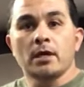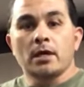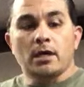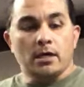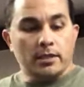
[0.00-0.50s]

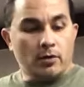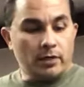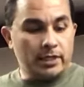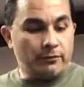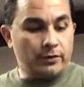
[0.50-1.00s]
The only
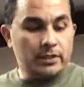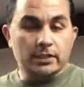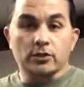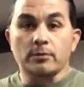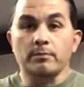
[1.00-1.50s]
difference is
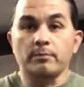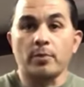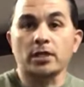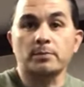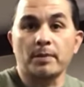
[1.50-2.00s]
going to
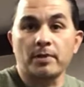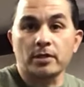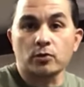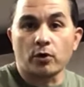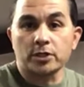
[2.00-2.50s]
possibly be the
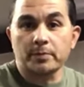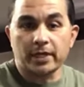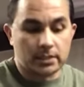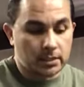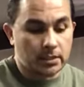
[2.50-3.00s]
torque
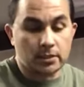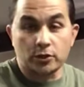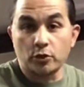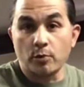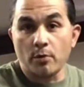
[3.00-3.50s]
specs. This is a
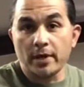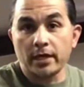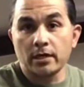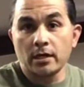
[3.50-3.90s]
2-bolt main.